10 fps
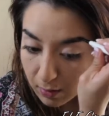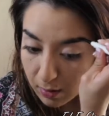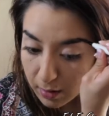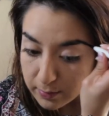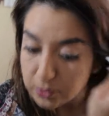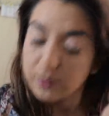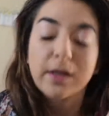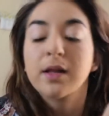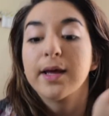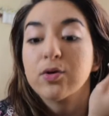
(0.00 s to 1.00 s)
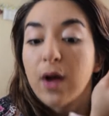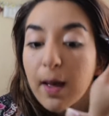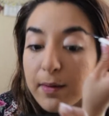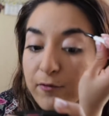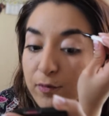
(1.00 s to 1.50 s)
All I'm doing, like
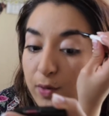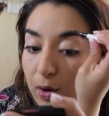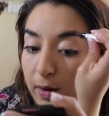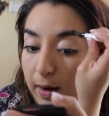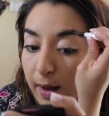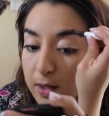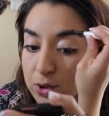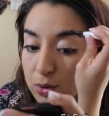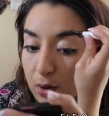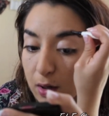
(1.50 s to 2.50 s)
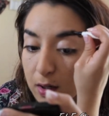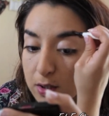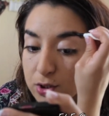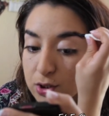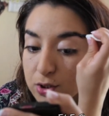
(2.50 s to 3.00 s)
grabbing from the natural
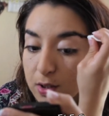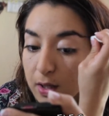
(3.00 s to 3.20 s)
arch